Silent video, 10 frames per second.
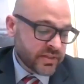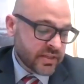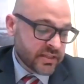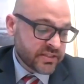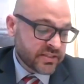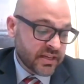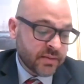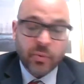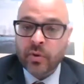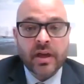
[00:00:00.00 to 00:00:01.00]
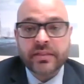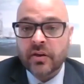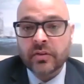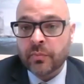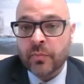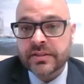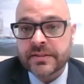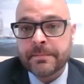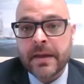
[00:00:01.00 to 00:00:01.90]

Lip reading: in the city, but we're not the only ones.